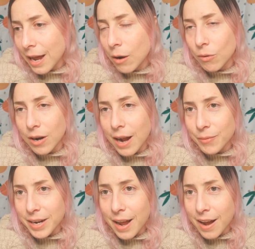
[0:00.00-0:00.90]
hour
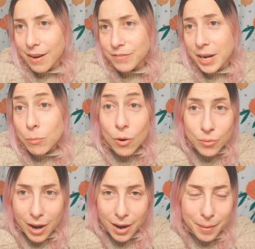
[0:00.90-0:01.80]
and a half. And I
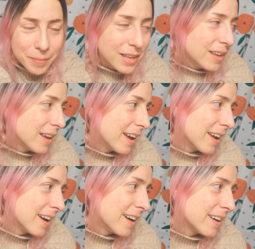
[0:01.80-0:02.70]
woke up
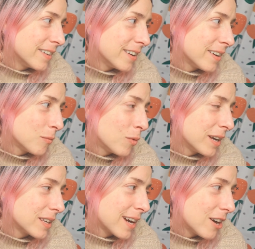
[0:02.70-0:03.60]
and one
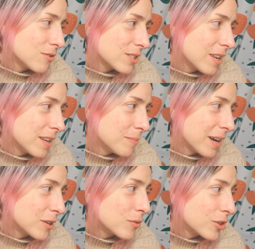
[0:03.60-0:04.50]
of the gals in my
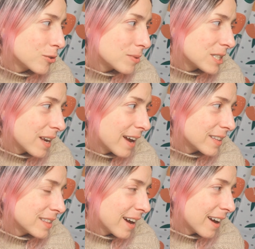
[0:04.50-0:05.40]
group
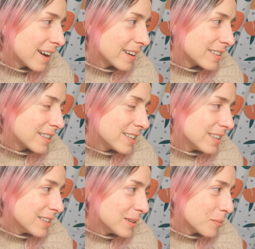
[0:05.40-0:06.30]
said that
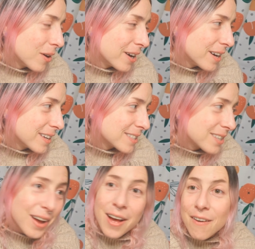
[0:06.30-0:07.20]
he was
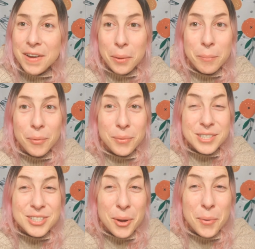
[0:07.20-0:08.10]
available.
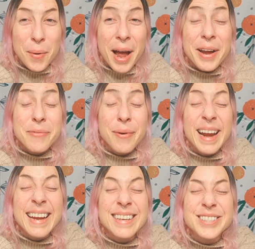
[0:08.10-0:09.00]
So I
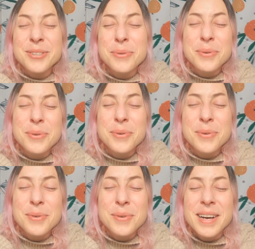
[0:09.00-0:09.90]
ran
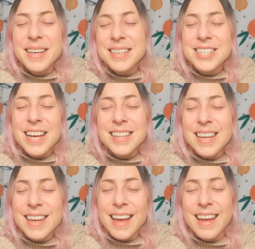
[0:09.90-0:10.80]
to
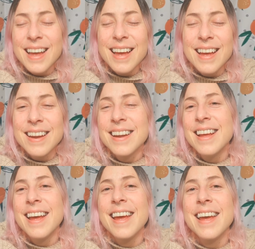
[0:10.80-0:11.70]
Jellycat
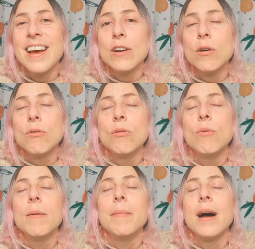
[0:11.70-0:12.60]
and
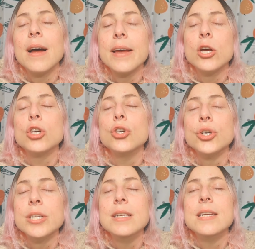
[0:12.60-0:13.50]
oh my
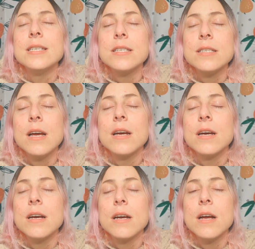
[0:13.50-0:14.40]
goodness,
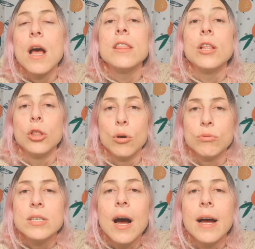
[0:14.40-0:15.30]
the
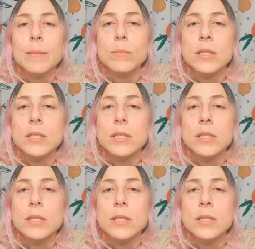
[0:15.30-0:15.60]
load time